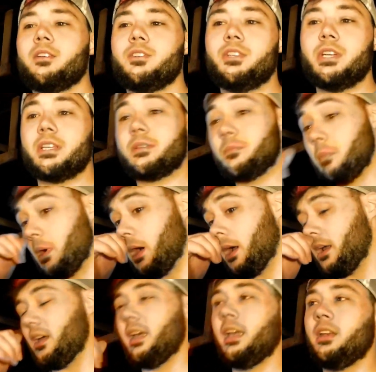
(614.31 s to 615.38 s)
just
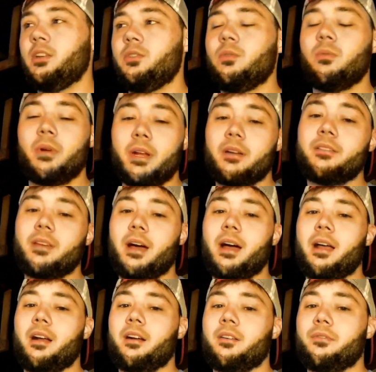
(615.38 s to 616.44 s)
bought a new rear
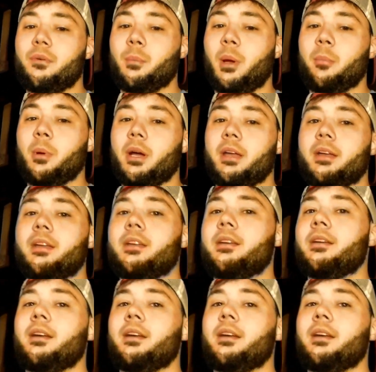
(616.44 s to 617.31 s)
tire for my bike,